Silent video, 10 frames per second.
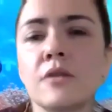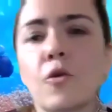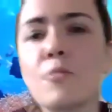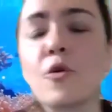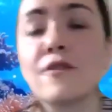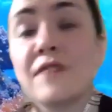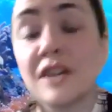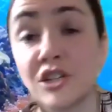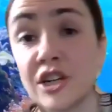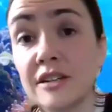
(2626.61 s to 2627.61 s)
or more
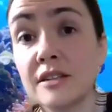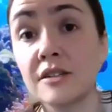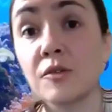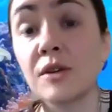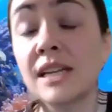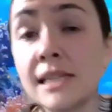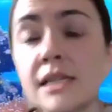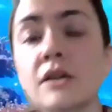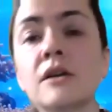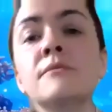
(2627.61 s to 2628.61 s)
efficient or
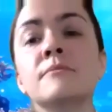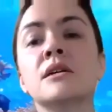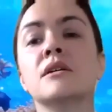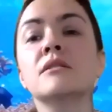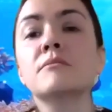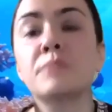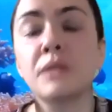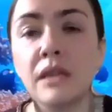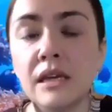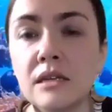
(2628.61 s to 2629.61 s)
easier,
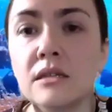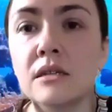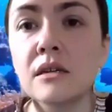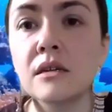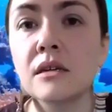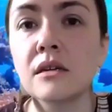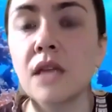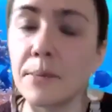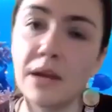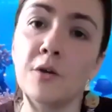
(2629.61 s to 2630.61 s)
please
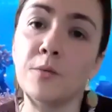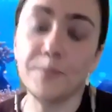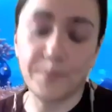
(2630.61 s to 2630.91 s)
let me know.